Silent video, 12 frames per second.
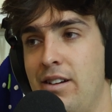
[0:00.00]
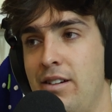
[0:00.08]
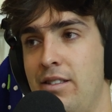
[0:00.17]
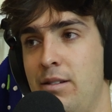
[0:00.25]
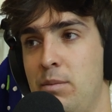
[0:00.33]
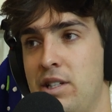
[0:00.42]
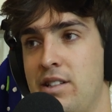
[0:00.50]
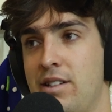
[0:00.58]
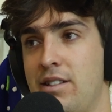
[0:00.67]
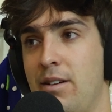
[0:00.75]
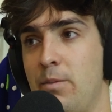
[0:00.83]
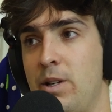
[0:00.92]
Only miss the
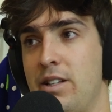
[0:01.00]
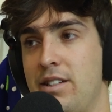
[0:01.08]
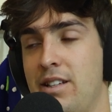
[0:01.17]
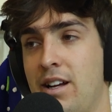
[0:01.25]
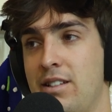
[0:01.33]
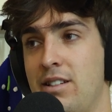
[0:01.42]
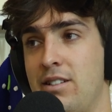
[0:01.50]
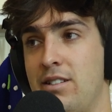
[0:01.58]
sun when it starts to